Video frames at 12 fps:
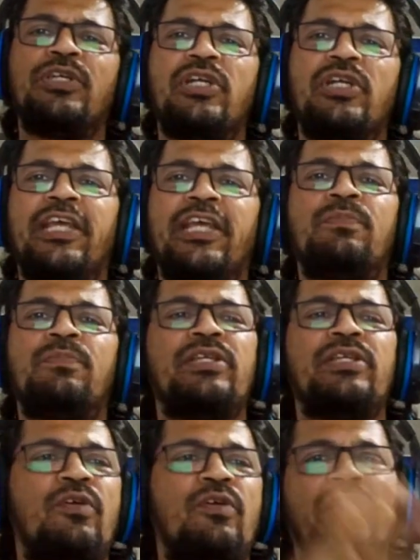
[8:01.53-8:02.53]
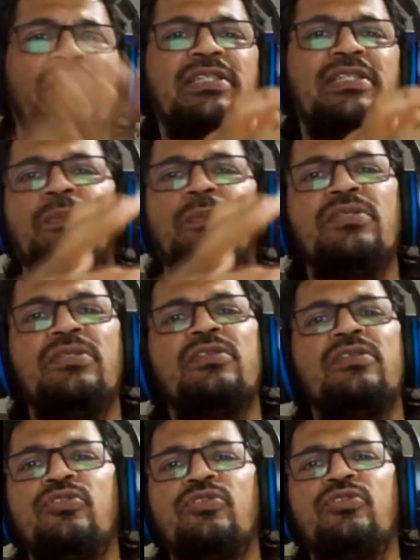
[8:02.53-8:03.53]
takes place of one substance
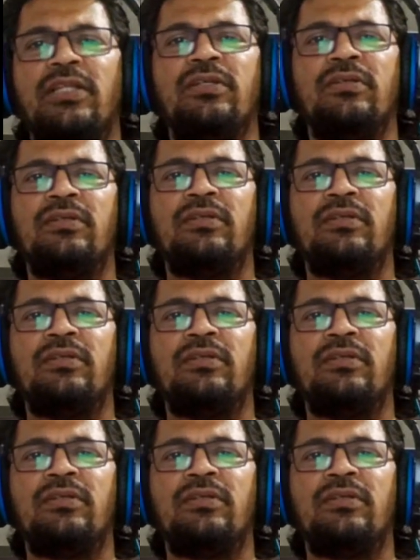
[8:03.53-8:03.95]
into another,